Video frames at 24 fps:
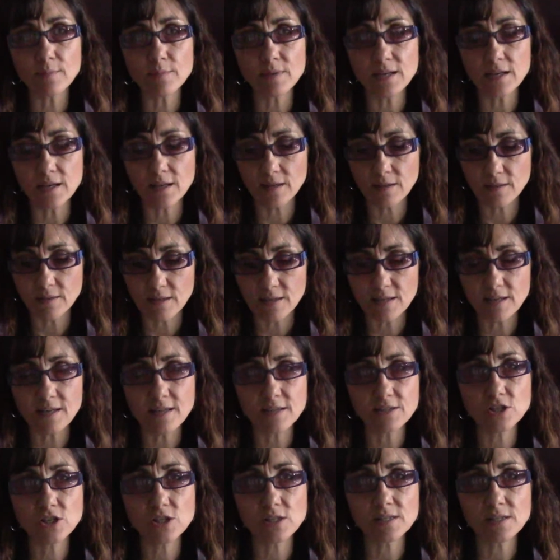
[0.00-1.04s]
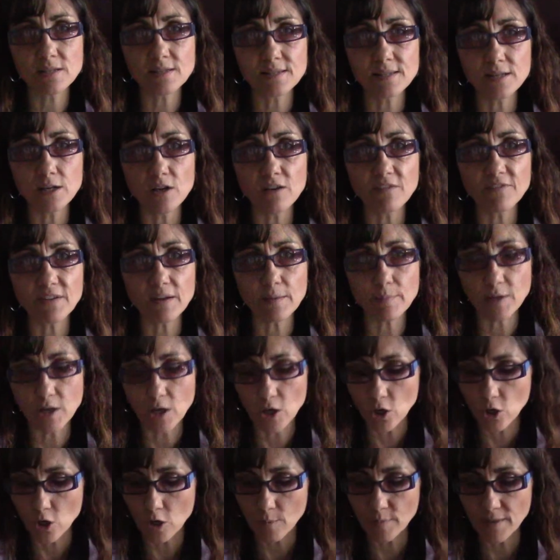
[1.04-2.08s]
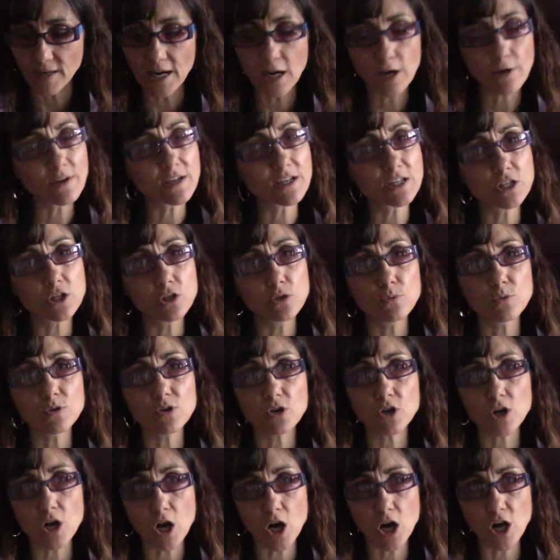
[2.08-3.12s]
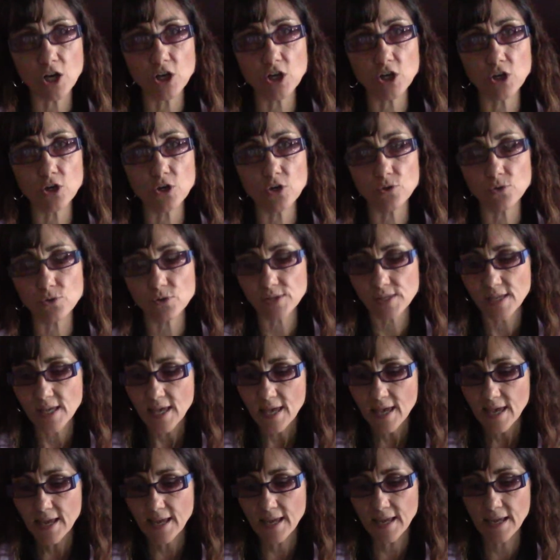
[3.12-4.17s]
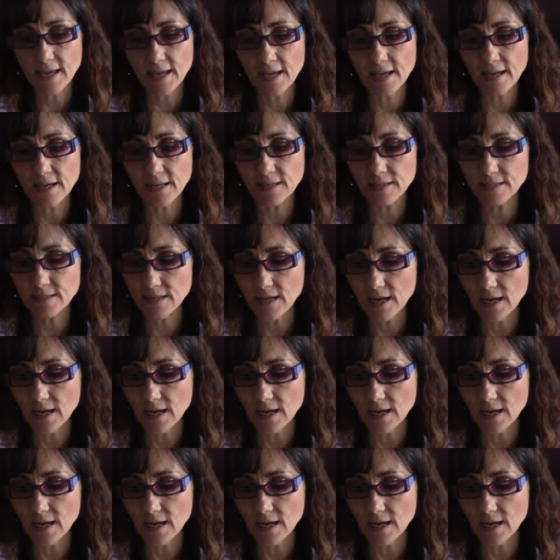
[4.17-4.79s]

meaning that it's just a single family home, and RE2 are condos and